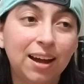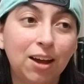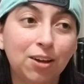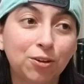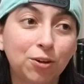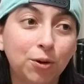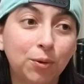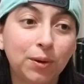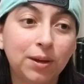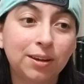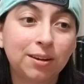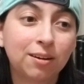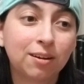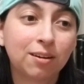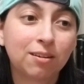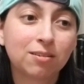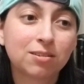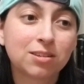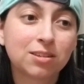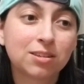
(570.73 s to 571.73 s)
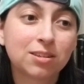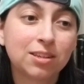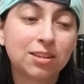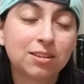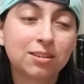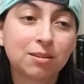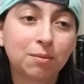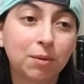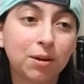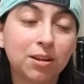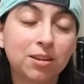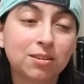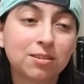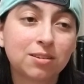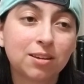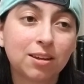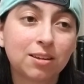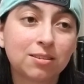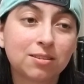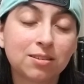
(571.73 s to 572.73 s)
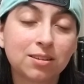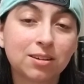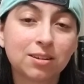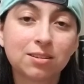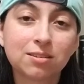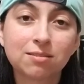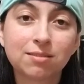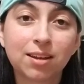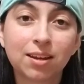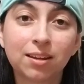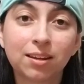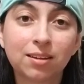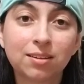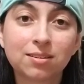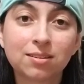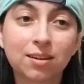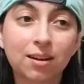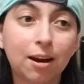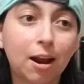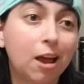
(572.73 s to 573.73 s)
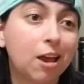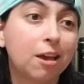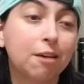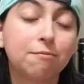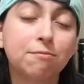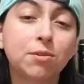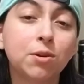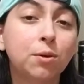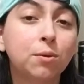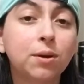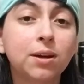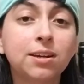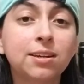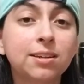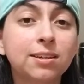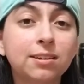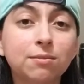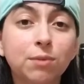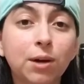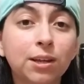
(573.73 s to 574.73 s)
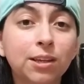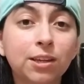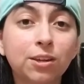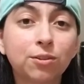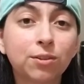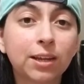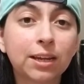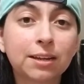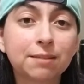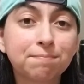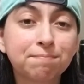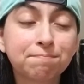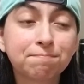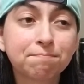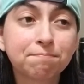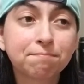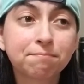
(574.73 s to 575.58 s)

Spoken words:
I'll go in and I'll see somebody says that it's unlisted, and I have no idea why they do that.